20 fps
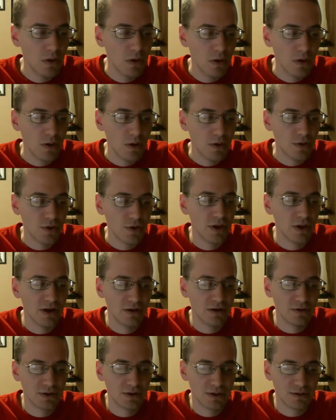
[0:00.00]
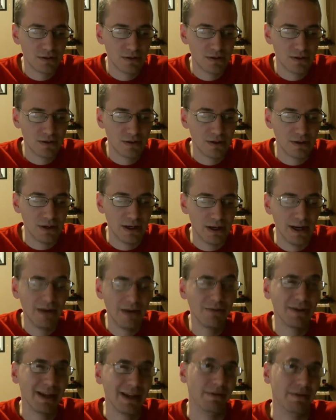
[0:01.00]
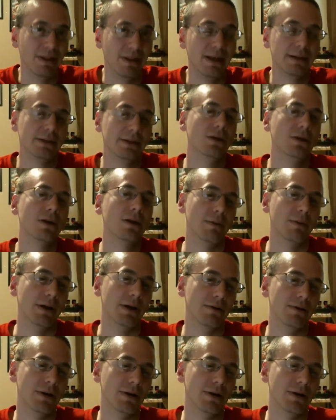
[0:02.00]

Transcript: So I don't really have a lot to talk about.